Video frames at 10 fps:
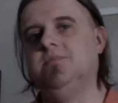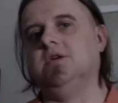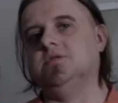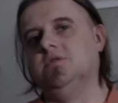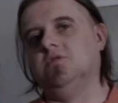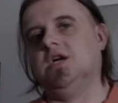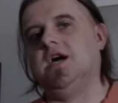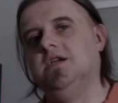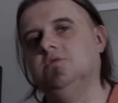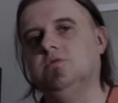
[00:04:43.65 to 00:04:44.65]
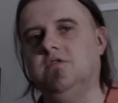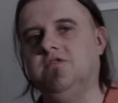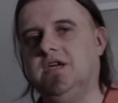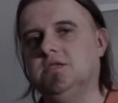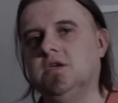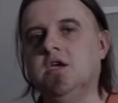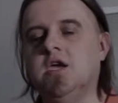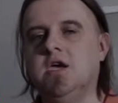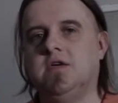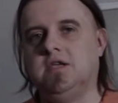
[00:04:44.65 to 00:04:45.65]
because they're tied to an event
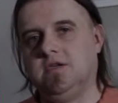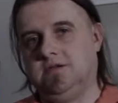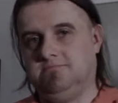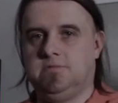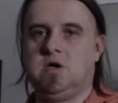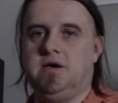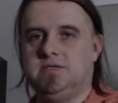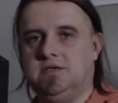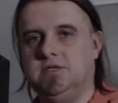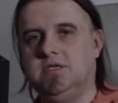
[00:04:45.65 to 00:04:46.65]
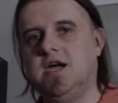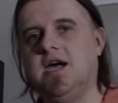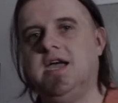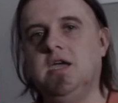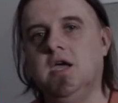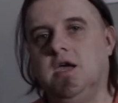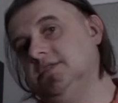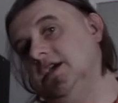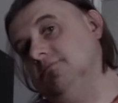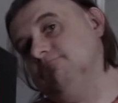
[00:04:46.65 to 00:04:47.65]
that caused him to die.
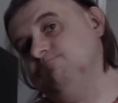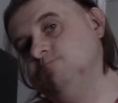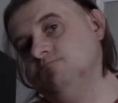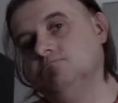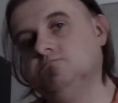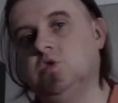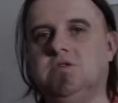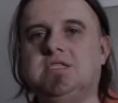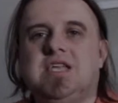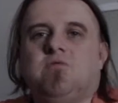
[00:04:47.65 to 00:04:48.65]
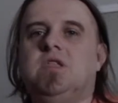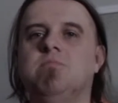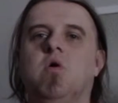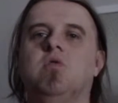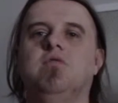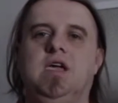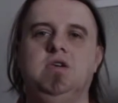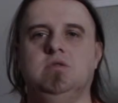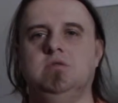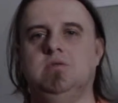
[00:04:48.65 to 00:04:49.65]
That's it. So that's not really
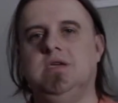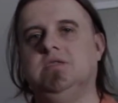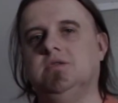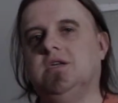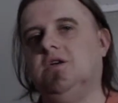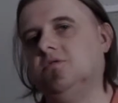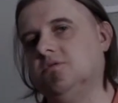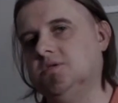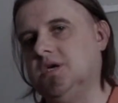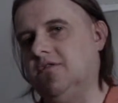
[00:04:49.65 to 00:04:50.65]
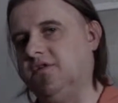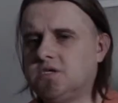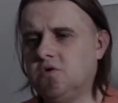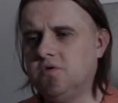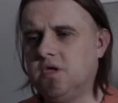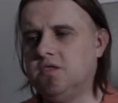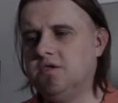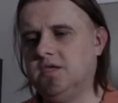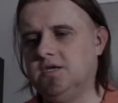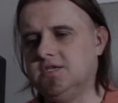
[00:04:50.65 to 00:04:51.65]
motivation to make these characters suffer. So
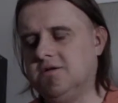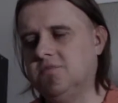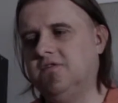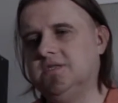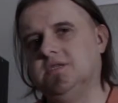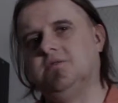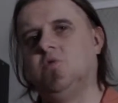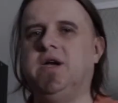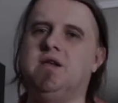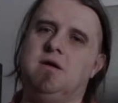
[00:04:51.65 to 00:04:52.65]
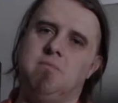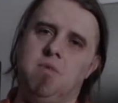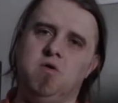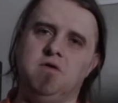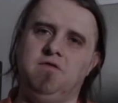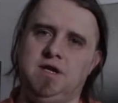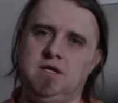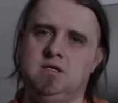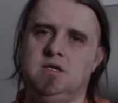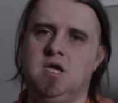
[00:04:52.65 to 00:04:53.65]
the entire movie's quite
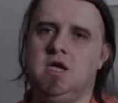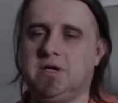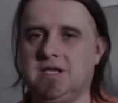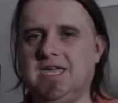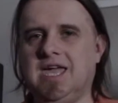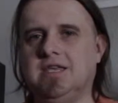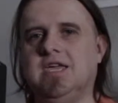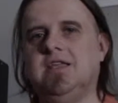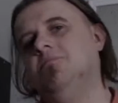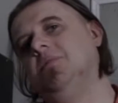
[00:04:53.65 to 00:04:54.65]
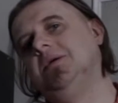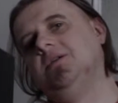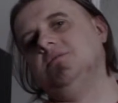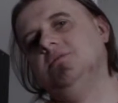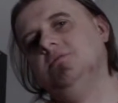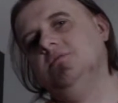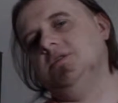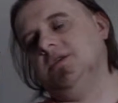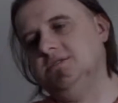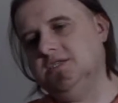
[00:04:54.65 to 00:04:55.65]
unmotivated. But again, getting back to
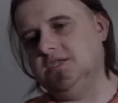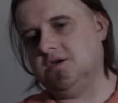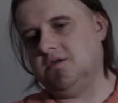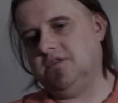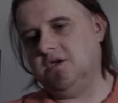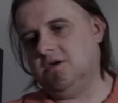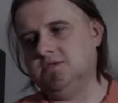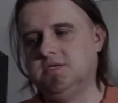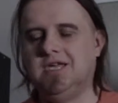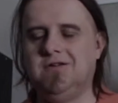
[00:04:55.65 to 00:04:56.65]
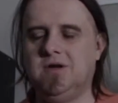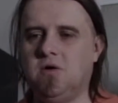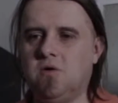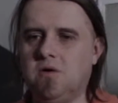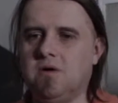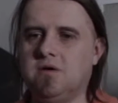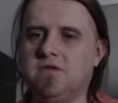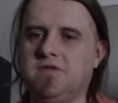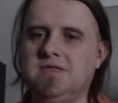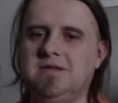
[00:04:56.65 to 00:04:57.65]
this idea of the unscary horror,
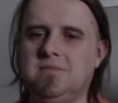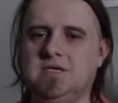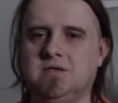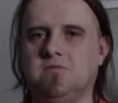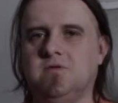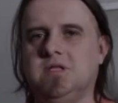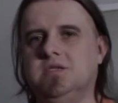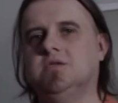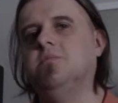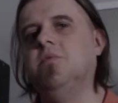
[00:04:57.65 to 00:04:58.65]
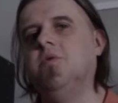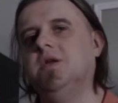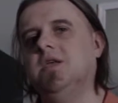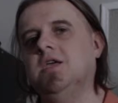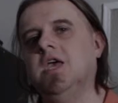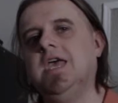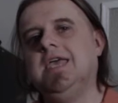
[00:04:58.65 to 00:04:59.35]
the thing that makes it really disappointing